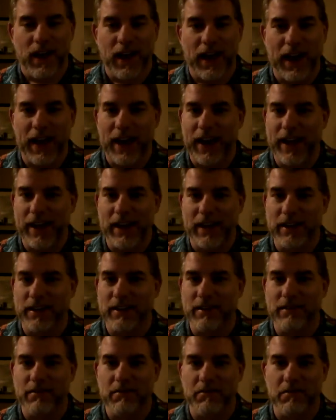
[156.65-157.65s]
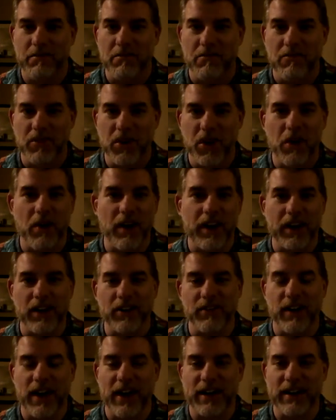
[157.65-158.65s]
I know I
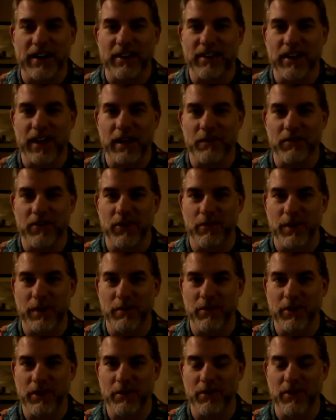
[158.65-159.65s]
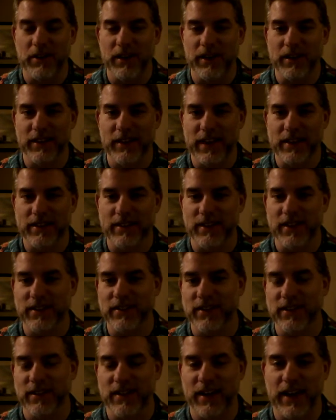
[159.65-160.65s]
can track down the names of the people that were in that
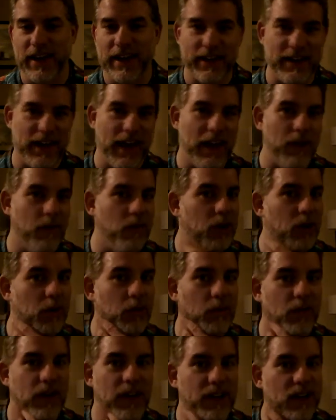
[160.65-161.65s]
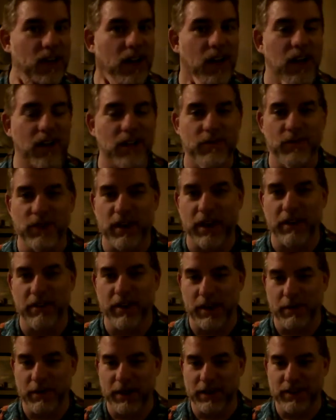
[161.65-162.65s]
session, and I will when I
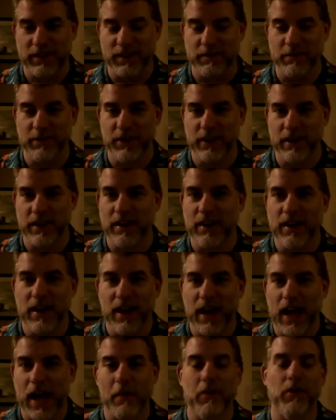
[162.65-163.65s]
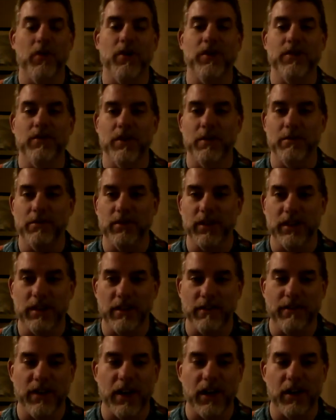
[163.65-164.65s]
write about this, but I'm going to
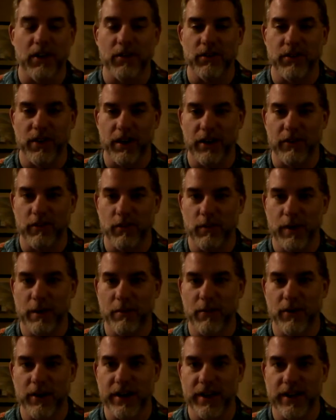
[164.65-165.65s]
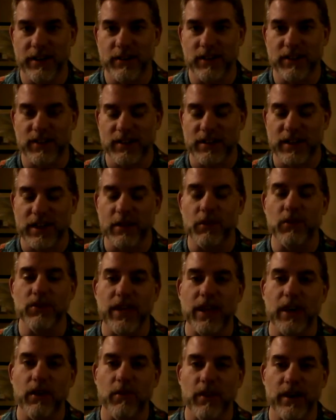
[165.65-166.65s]
completely fail trying to remember it. It was
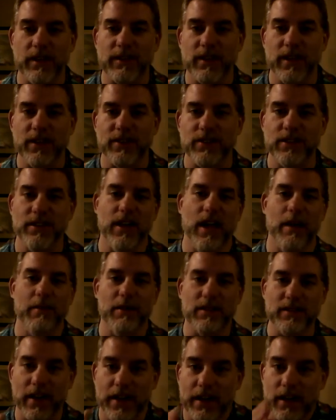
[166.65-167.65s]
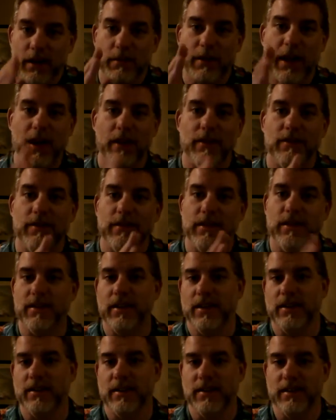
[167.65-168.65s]
a great session. I'm excited about
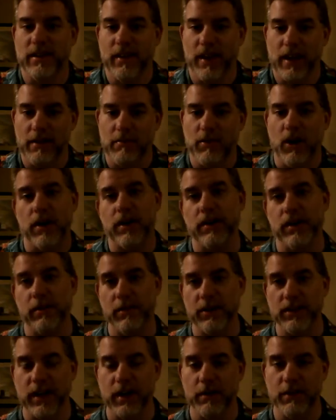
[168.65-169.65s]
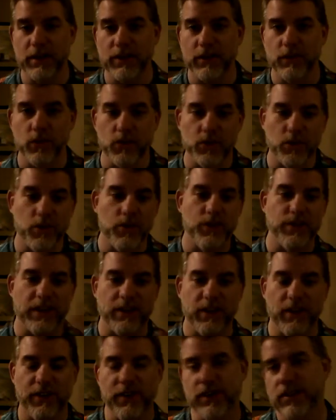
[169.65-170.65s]
DCC Lankmar because I'm excited about the rules
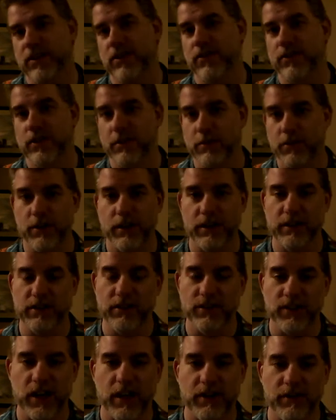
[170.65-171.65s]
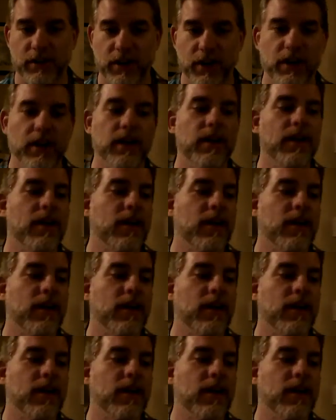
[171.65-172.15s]
and the things that are supporting the genre